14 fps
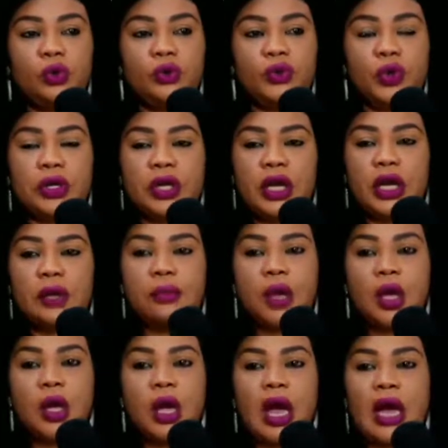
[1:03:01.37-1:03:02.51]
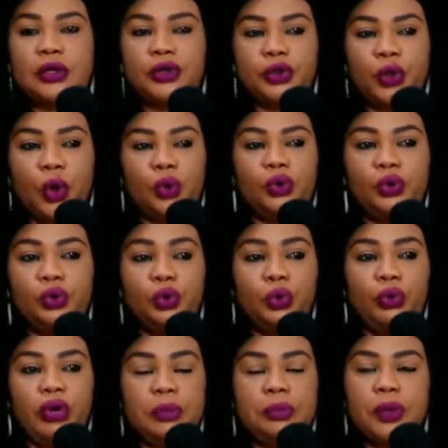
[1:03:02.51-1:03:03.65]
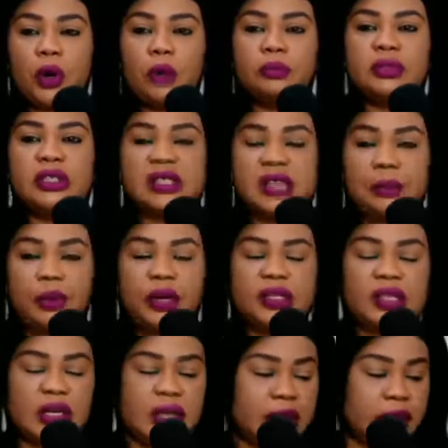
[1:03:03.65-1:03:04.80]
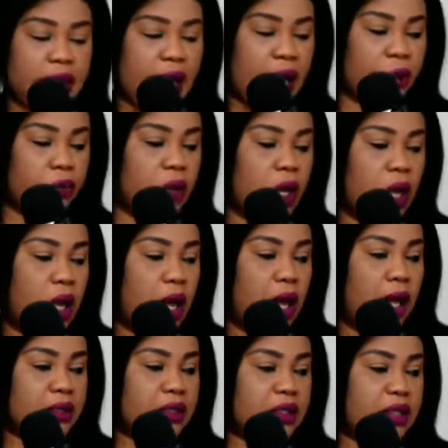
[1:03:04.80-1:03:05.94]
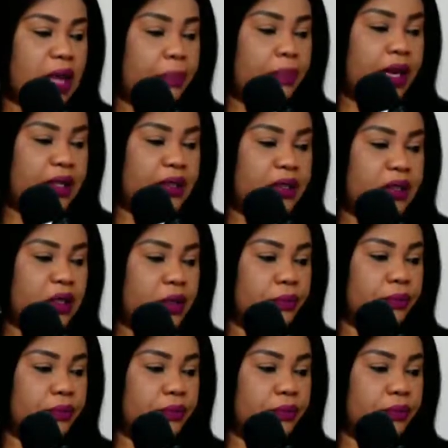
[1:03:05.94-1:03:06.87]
your name, and you really become disappointed and down. And Sister Blessing,